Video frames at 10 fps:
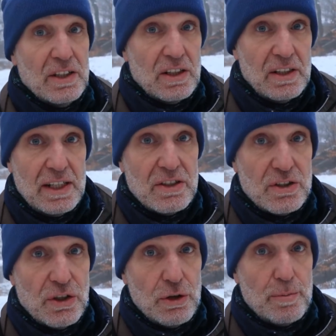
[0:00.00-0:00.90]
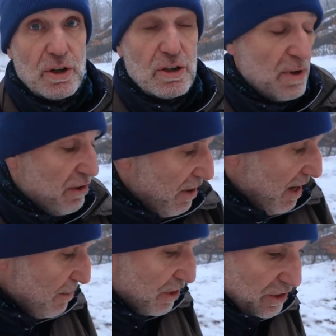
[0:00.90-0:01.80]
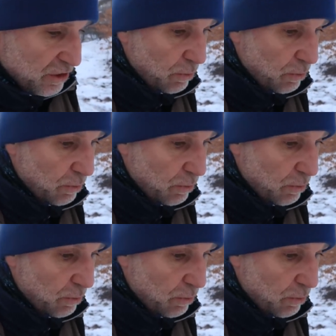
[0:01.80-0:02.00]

There's at least two, possibly three images.